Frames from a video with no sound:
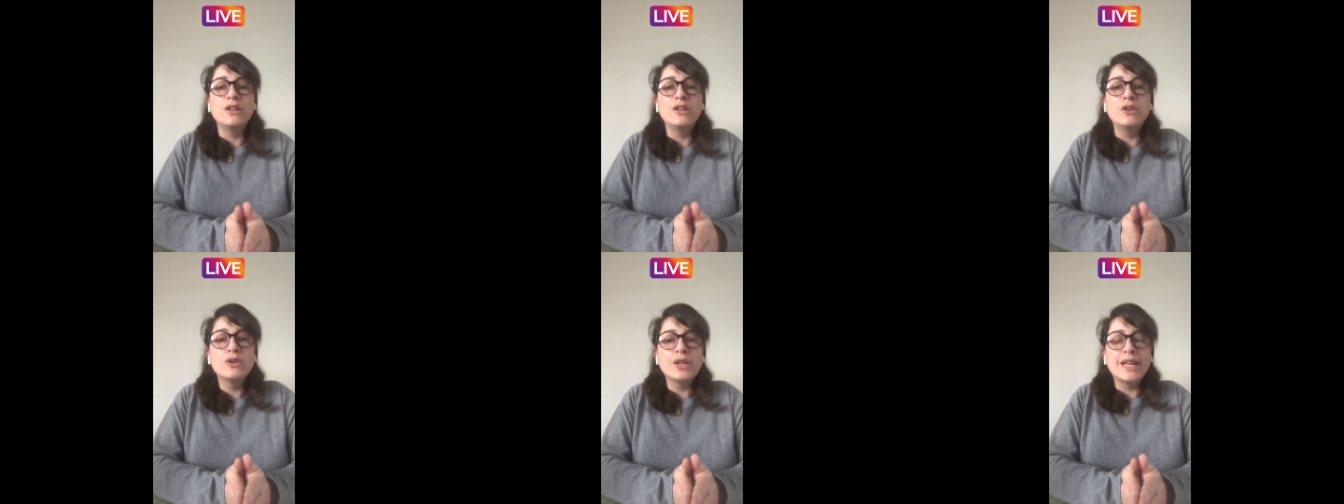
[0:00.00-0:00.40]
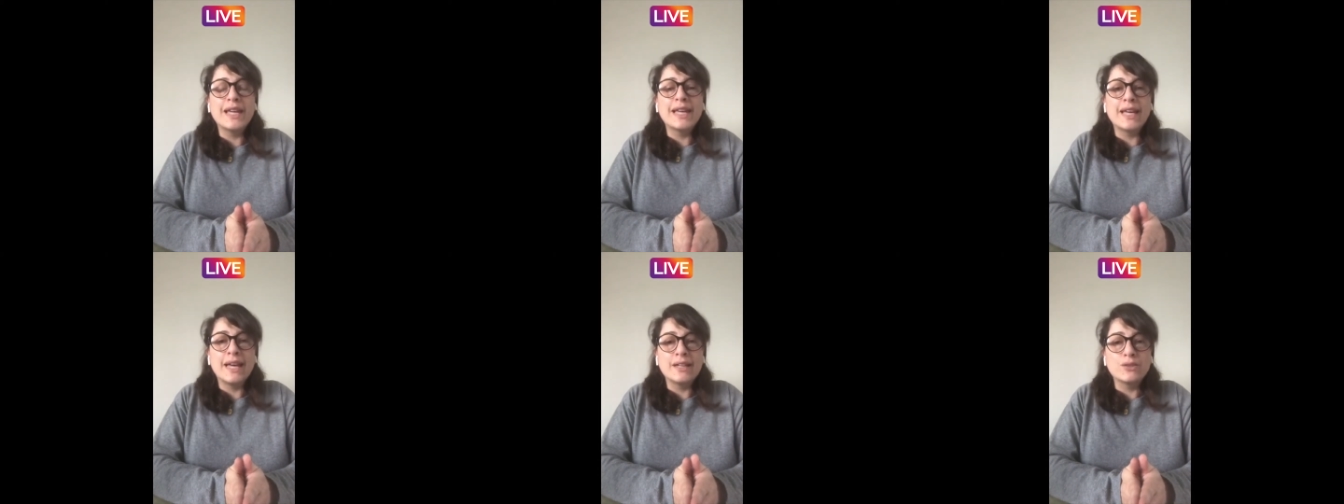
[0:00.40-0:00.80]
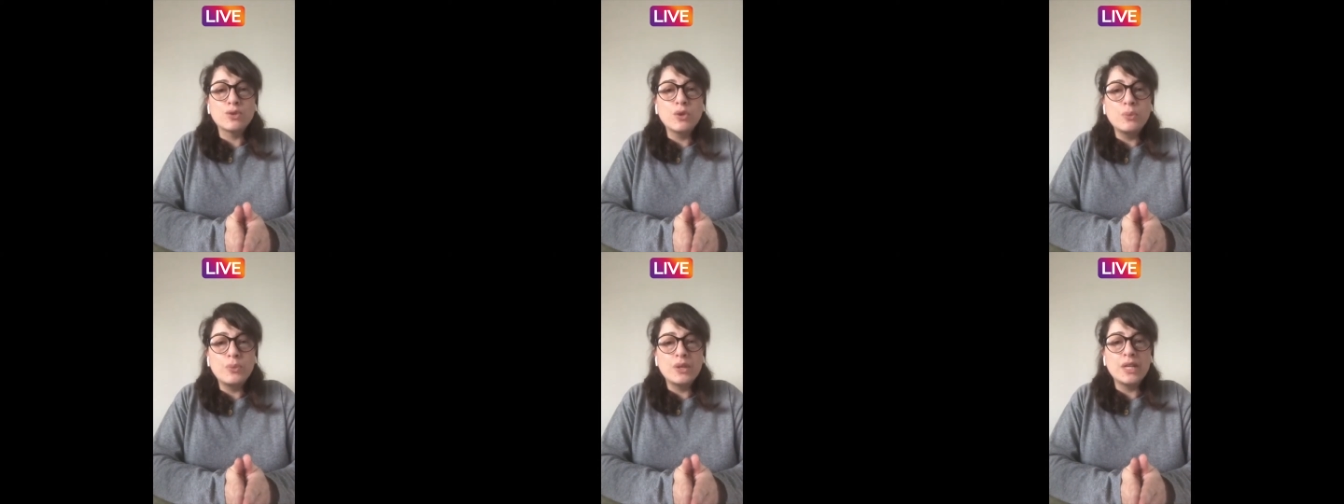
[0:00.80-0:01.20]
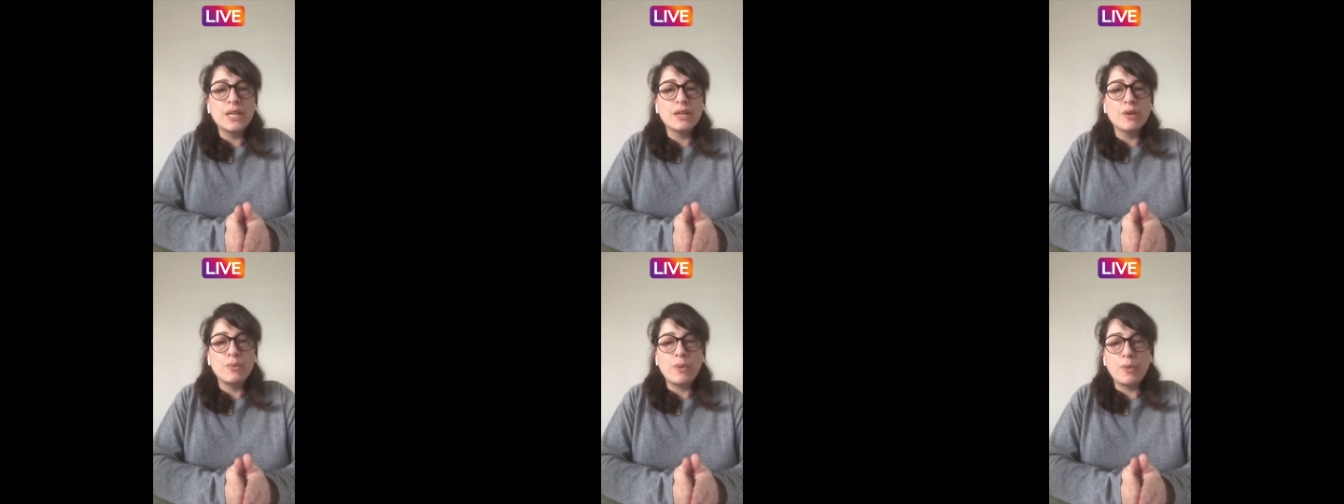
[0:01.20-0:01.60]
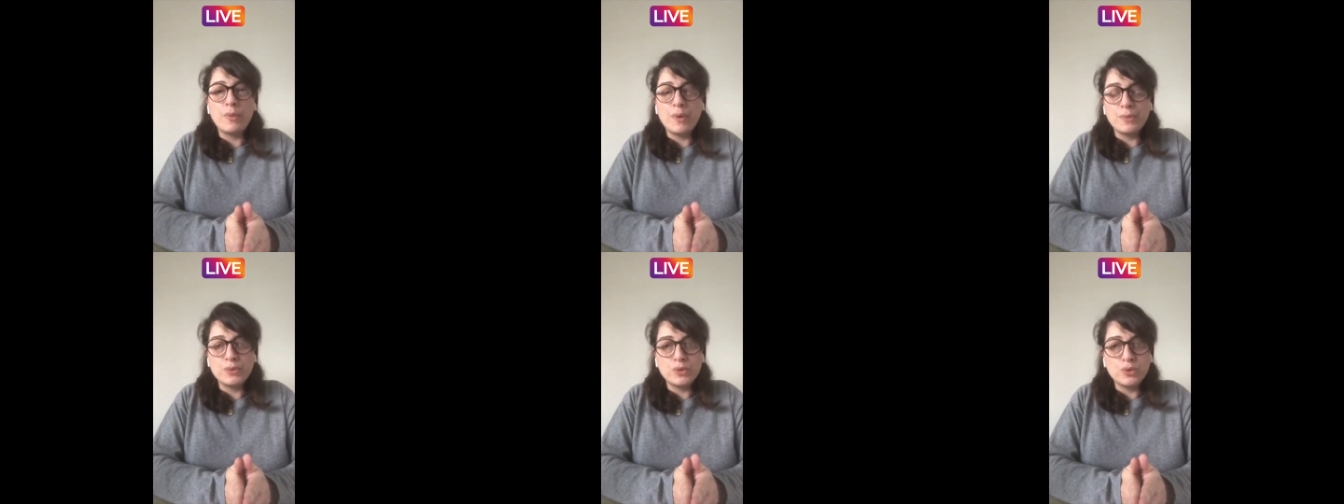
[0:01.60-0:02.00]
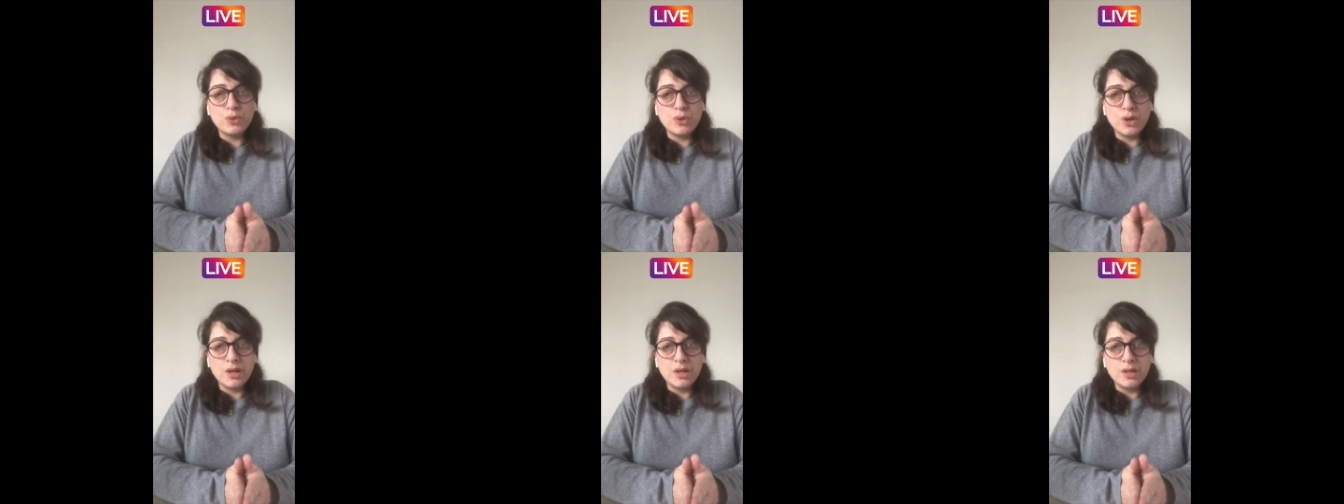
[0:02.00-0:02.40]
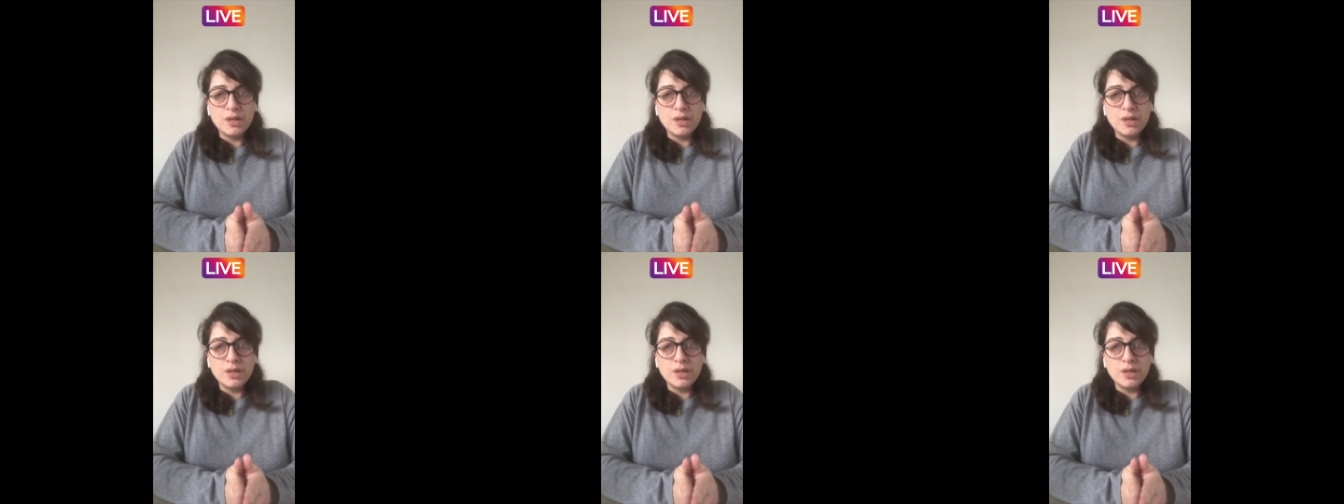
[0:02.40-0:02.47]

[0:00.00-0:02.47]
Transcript: looking at opening a pop-up store,